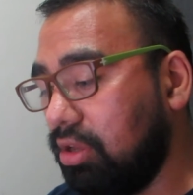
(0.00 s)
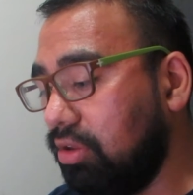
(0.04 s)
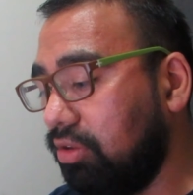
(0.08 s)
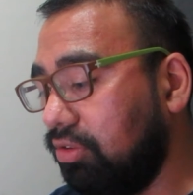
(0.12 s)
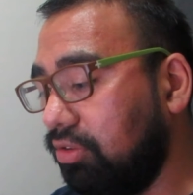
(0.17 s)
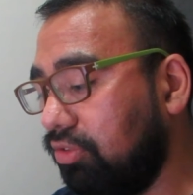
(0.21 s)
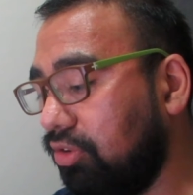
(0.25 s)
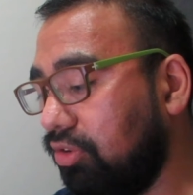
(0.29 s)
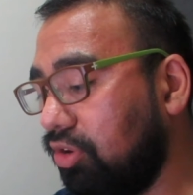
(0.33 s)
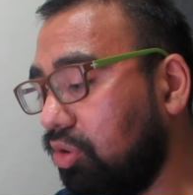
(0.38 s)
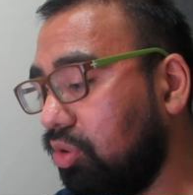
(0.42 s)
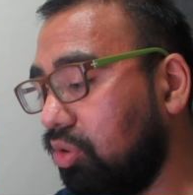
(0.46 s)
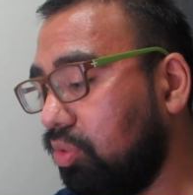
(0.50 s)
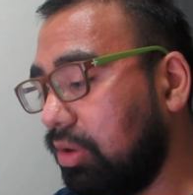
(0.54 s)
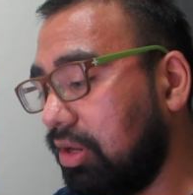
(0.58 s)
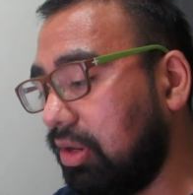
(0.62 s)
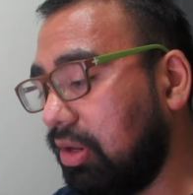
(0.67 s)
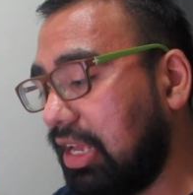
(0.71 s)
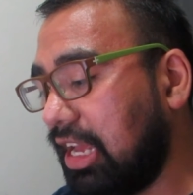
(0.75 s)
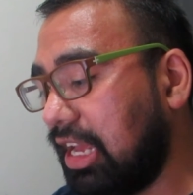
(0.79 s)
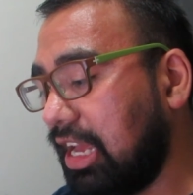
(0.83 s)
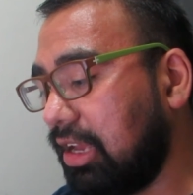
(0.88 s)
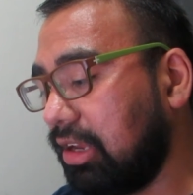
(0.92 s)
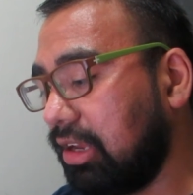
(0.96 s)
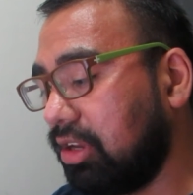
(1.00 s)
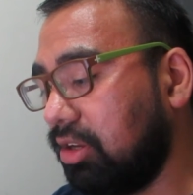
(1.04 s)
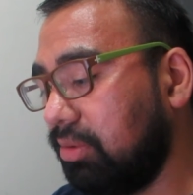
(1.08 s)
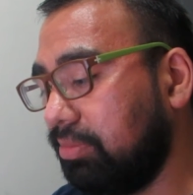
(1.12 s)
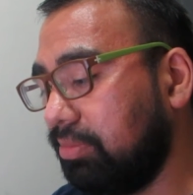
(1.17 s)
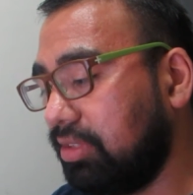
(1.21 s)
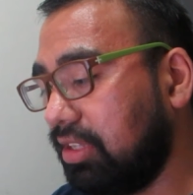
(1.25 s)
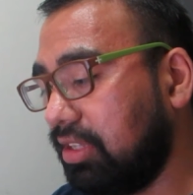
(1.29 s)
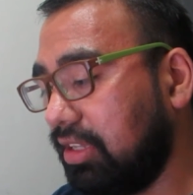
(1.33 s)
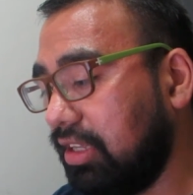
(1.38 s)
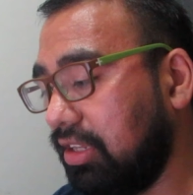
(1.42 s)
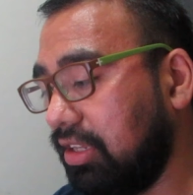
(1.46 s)
So what
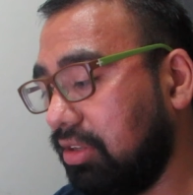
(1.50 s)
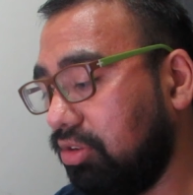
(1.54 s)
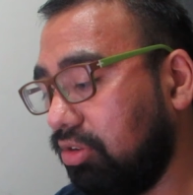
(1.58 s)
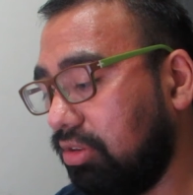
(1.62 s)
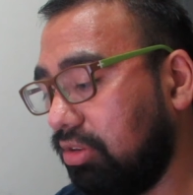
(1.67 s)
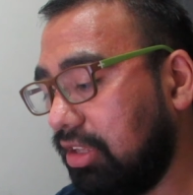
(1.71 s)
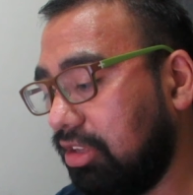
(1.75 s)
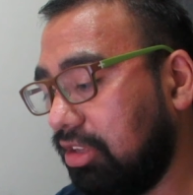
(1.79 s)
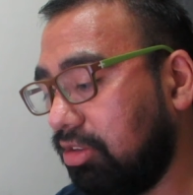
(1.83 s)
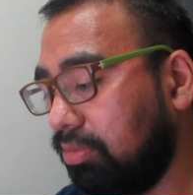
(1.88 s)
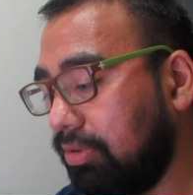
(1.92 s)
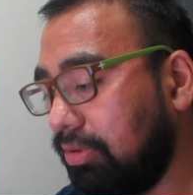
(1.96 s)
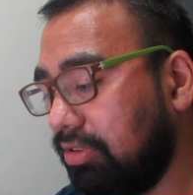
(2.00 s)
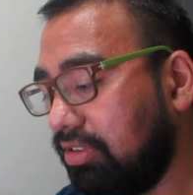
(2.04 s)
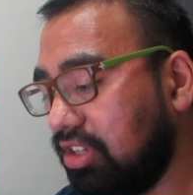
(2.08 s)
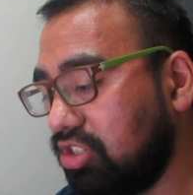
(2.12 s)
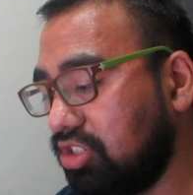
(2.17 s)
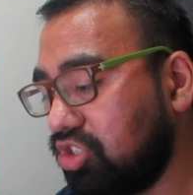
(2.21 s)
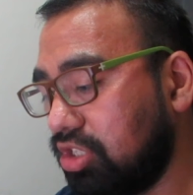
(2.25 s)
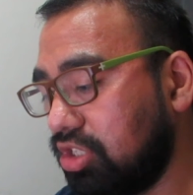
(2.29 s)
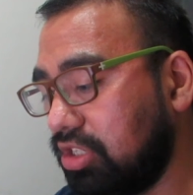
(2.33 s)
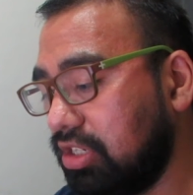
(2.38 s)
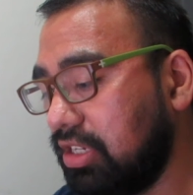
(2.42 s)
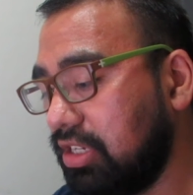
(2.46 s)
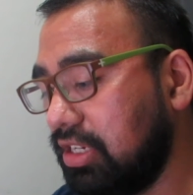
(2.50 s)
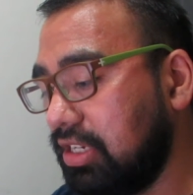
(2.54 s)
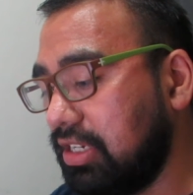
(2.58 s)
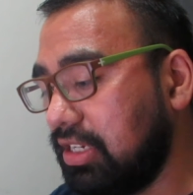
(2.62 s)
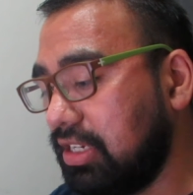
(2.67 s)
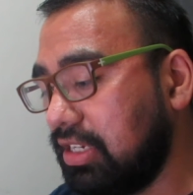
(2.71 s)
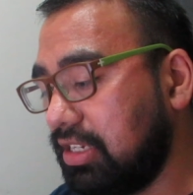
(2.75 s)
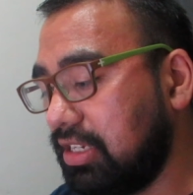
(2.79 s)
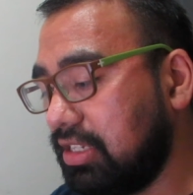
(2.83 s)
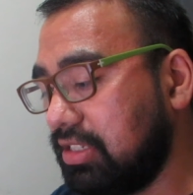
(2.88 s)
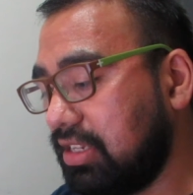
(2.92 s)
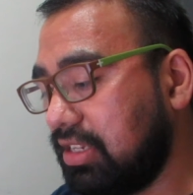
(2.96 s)
comes into this position
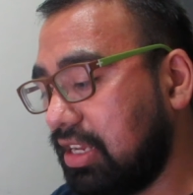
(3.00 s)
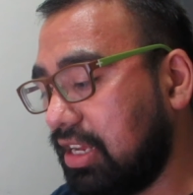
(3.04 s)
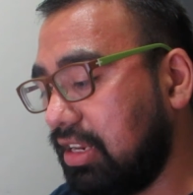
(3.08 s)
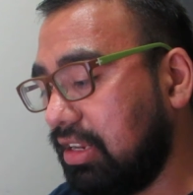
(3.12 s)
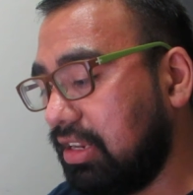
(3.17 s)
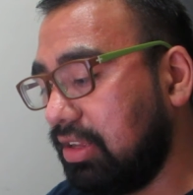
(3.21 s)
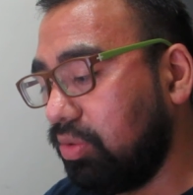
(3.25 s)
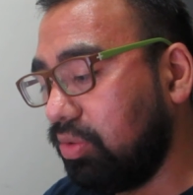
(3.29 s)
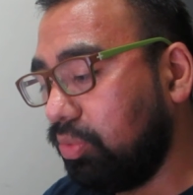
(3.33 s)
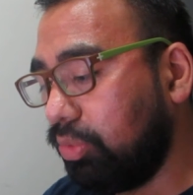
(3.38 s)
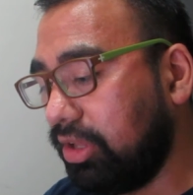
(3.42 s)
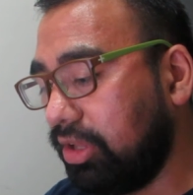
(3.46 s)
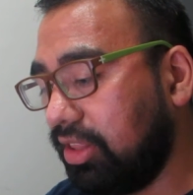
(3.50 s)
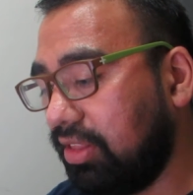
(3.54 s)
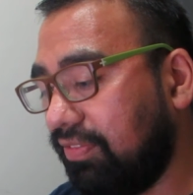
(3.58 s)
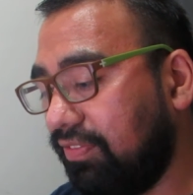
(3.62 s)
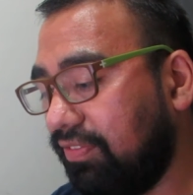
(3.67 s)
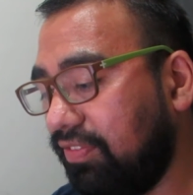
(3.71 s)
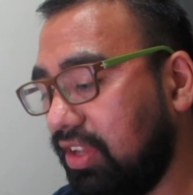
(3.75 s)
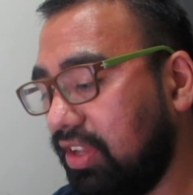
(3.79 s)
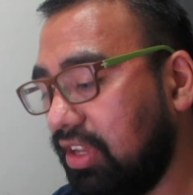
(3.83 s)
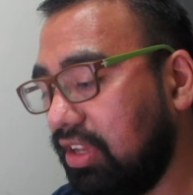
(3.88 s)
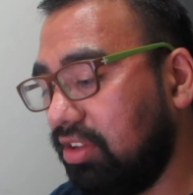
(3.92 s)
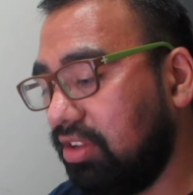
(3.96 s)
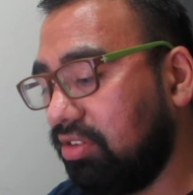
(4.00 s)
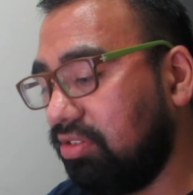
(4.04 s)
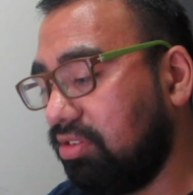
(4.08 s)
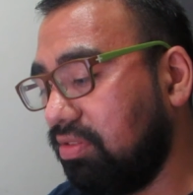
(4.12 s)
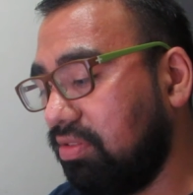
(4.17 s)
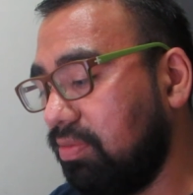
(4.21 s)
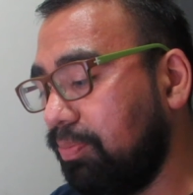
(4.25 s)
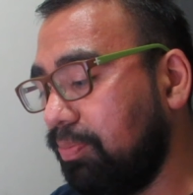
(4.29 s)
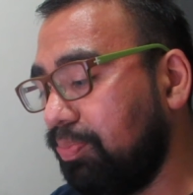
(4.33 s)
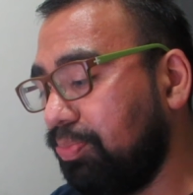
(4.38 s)
is that with fees